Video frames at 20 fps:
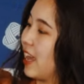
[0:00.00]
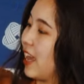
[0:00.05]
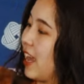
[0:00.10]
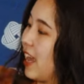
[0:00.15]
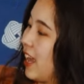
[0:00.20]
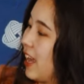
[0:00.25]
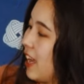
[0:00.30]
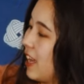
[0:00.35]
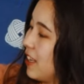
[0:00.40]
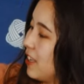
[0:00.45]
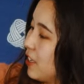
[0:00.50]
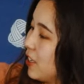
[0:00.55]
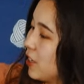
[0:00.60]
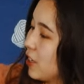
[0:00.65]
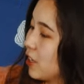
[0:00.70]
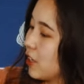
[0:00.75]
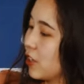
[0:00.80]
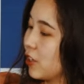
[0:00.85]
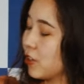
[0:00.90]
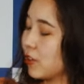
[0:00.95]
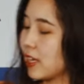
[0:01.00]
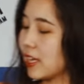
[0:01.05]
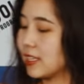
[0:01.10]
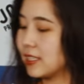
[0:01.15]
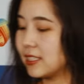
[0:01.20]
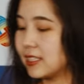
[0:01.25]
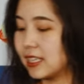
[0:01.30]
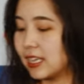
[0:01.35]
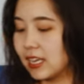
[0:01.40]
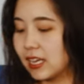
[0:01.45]
And you can
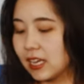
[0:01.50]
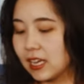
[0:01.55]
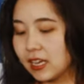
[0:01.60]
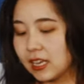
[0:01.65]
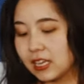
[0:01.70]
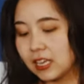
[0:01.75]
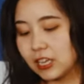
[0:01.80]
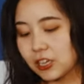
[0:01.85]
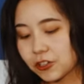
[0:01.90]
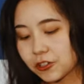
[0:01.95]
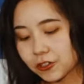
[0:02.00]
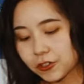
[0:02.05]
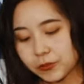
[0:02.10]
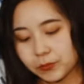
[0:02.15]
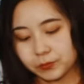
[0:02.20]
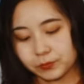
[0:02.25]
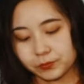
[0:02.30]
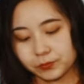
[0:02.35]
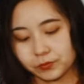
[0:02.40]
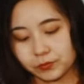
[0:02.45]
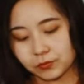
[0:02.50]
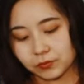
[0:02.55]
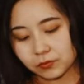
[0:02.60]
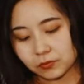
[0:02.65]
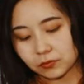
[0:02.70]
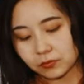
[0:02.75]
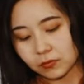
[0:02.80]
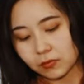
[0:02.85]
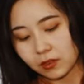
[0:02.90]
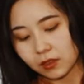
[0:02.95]
see here,
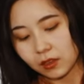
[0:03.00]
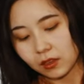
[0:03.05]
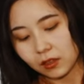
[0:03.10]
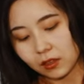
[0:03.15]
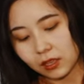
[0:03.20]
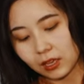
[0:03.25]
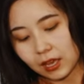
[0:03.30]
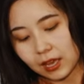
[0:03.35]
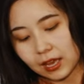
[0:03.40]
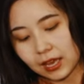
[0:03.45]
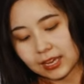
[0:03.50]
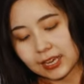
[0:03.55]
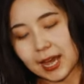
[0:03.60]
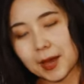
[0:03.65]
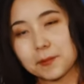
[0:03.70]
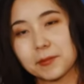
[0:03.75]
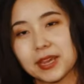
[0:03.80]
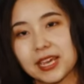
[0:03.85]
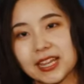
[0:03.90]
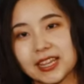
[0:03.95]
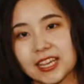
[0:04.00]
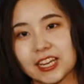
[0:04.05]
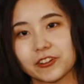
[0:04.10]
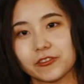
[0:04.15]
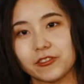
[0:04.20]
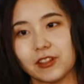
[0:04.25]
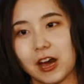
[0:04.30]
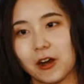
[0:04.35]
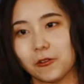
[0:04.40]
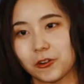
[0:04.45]
camellia
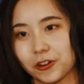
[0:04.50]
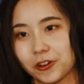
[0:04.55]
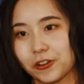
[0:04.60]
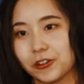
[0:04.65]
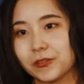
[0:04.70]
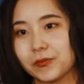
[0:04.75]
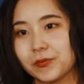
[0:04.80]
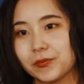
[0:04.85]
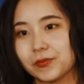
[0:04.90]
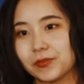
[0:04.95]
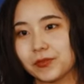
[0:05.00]
flower.